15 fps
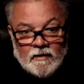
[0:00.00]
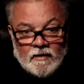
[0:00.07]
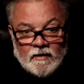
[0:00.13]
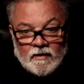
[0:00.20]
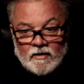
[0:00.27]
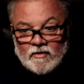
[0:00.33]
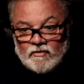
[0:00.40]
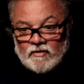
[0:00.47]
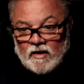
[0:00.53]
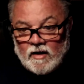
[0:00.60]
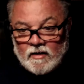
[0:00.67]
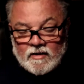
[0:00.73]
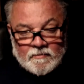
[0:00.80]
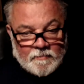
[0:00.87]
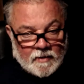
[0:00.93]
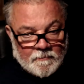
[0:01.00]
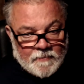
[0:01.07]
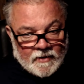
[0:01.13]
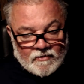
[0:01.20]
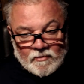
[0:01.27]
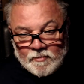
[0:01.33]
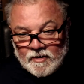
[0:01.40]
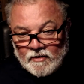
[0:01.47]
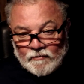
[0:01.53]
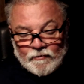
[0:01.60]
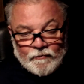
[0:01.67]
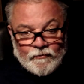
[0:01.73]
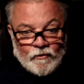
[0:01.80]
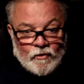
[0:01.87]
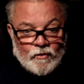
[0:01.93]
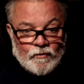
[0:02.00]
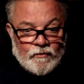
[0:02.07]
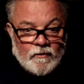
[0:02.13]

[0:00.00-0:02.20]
Because I picked somebody else for 4th.